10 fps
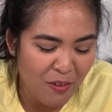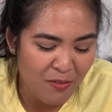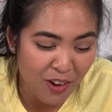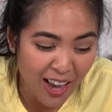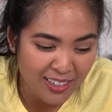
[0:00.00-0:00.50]

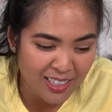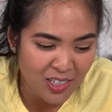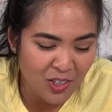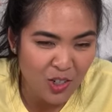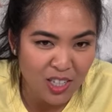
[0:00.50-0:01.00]

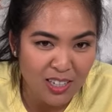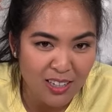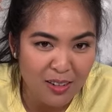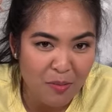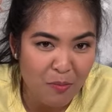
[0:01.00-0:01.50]
friend,
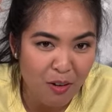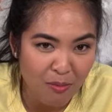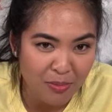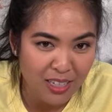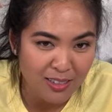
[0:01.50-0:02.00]
she
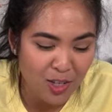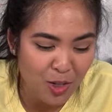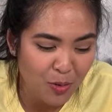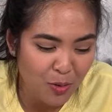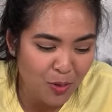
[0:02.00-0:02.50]
brought me
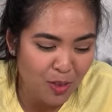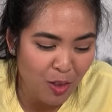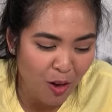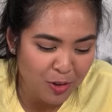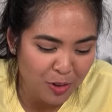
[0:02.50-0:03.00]
to the
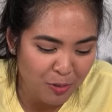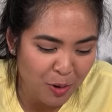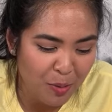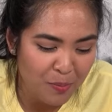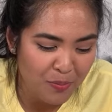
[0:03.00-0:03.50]
laundry
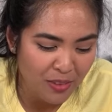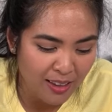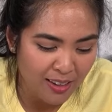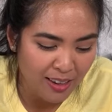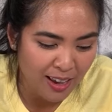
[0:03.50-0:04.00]
room
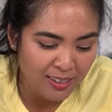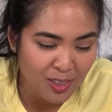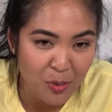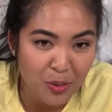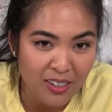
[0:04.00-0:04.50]
at
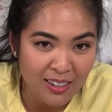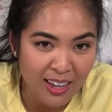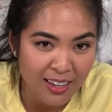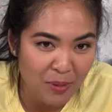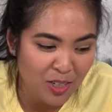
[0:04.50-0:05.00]
school
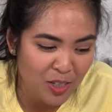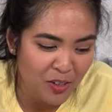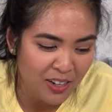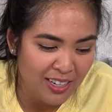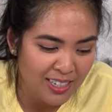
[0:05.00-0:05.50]
and made sure
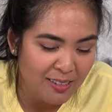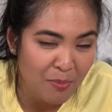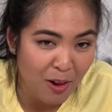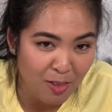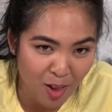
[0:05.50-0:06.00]
that I did
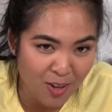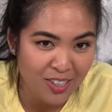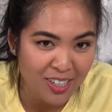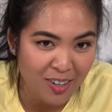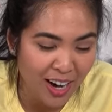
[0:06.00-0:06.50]
my
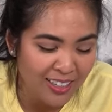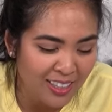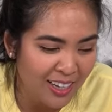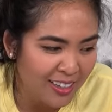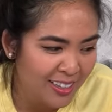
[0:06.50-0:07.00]
laundry
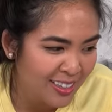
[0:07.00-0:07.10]
correctly.